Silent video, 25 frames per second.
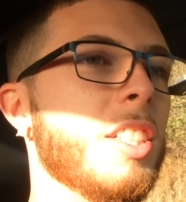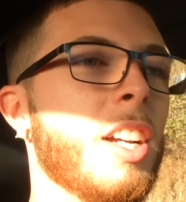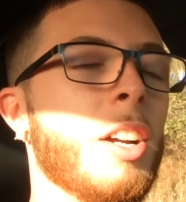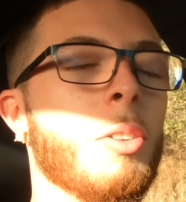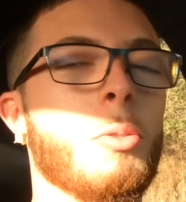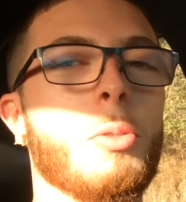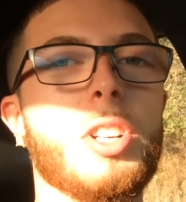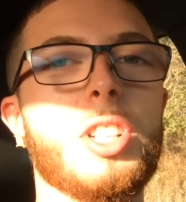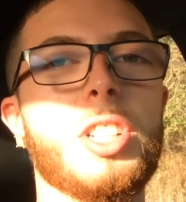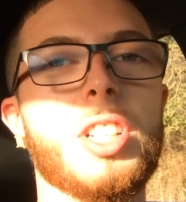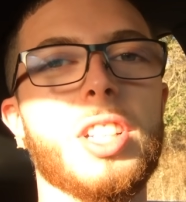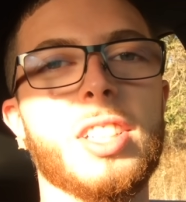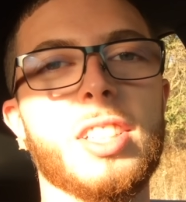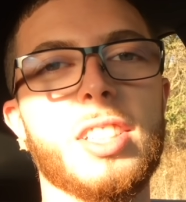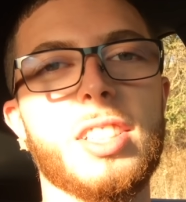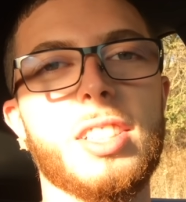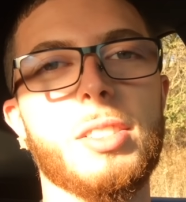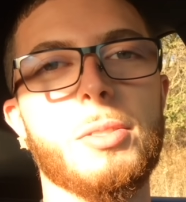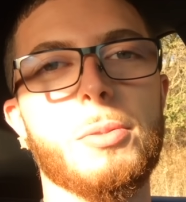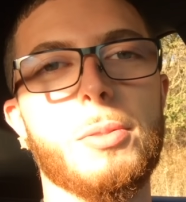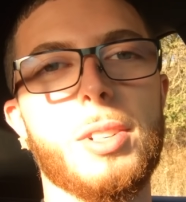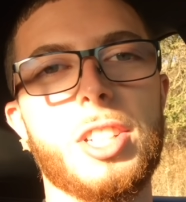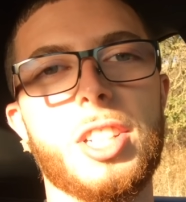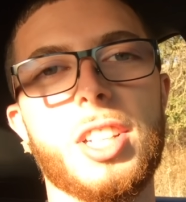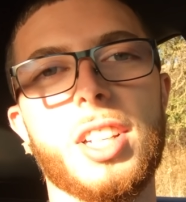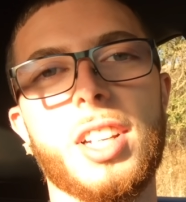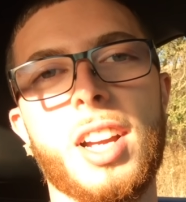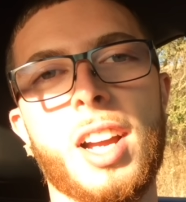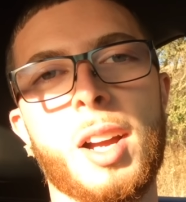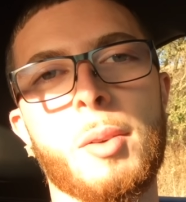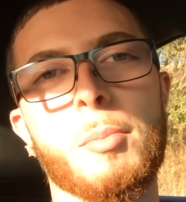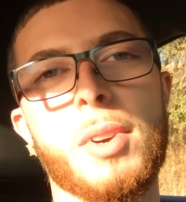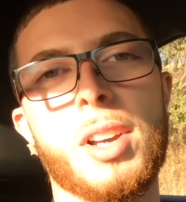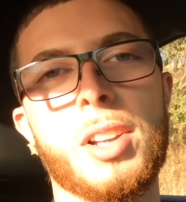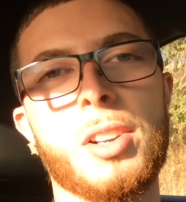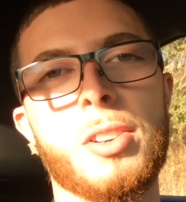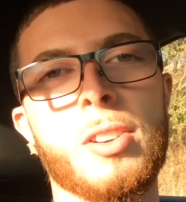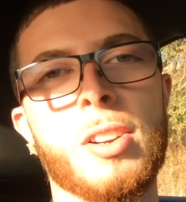I wish it got
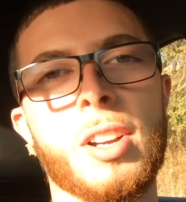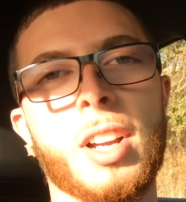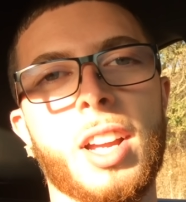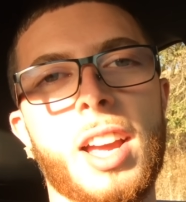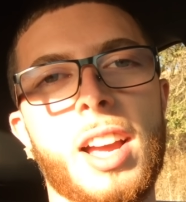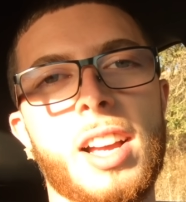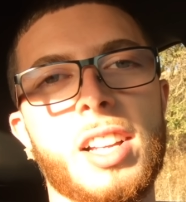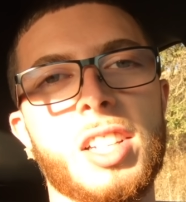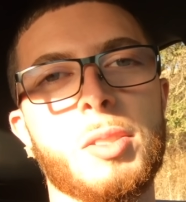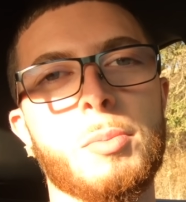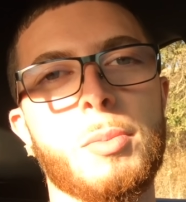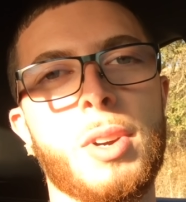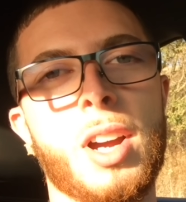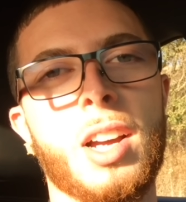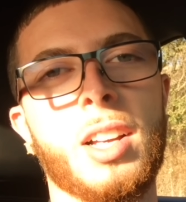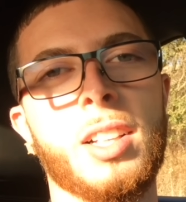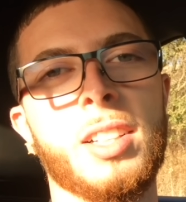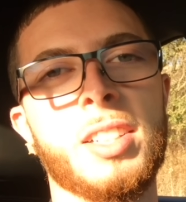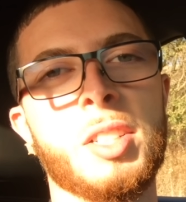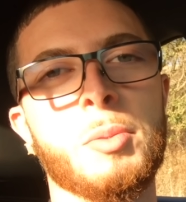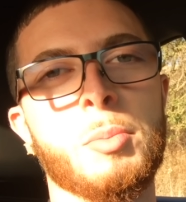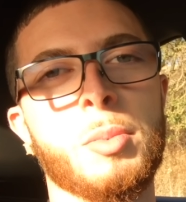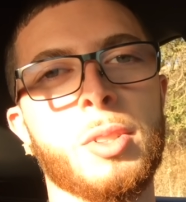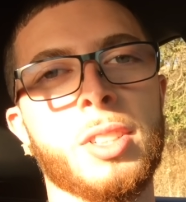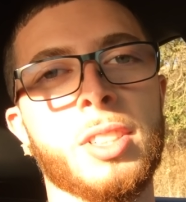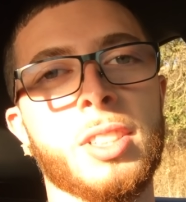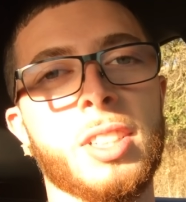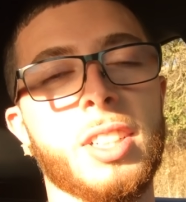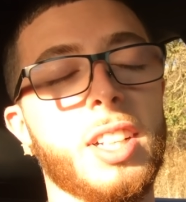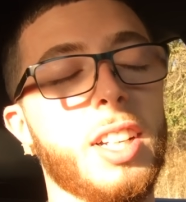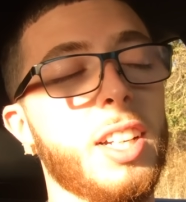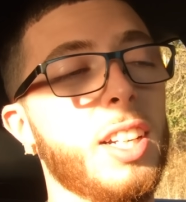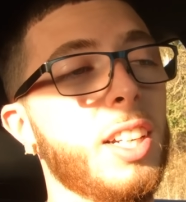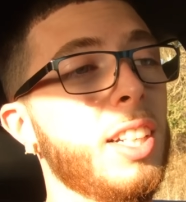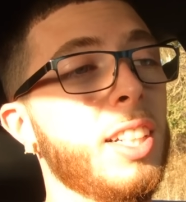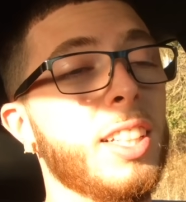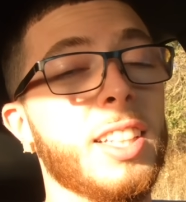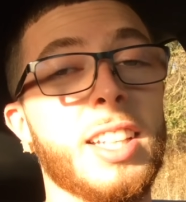better on gas mileage, but
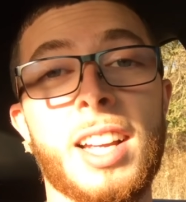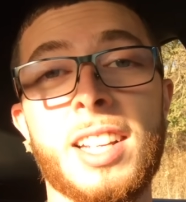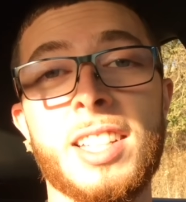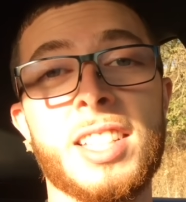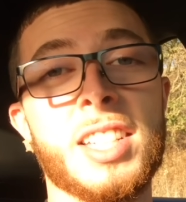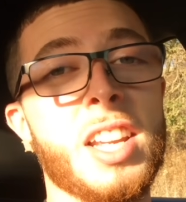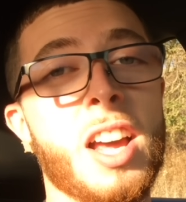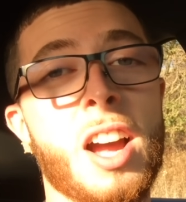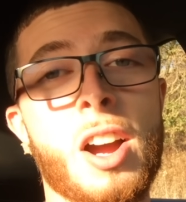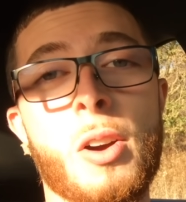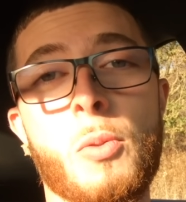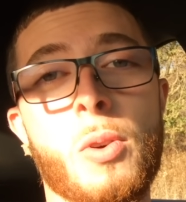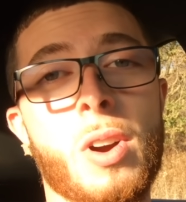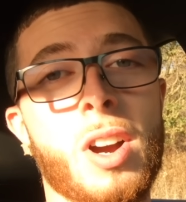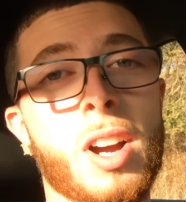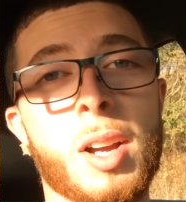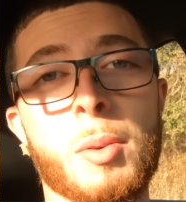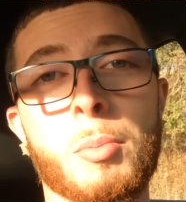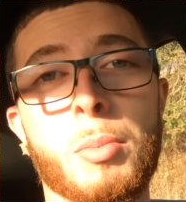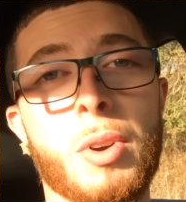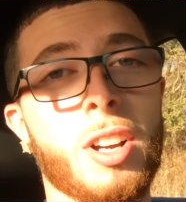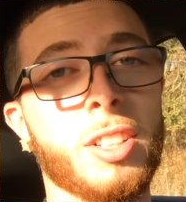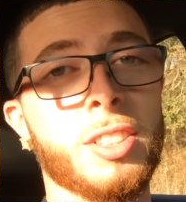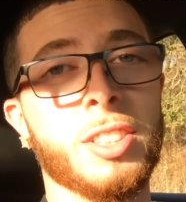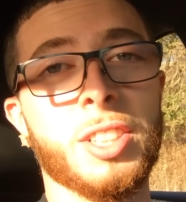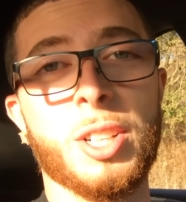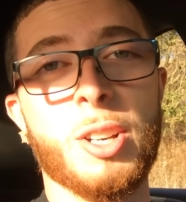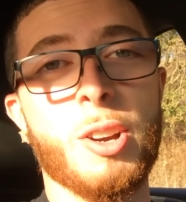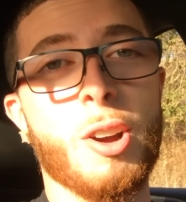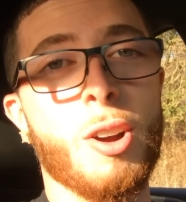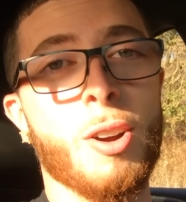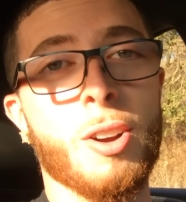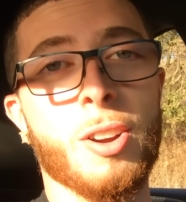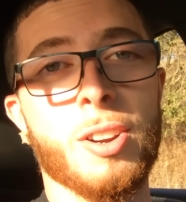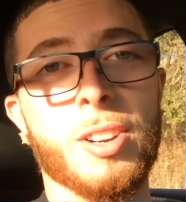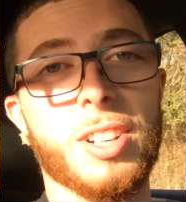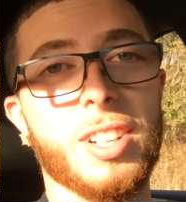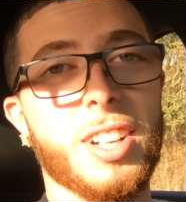that's not why I bought the
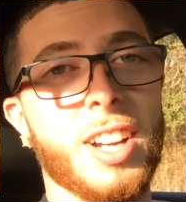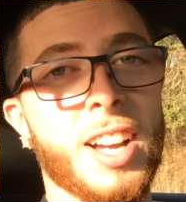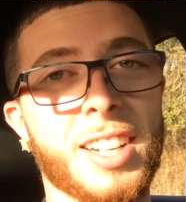car.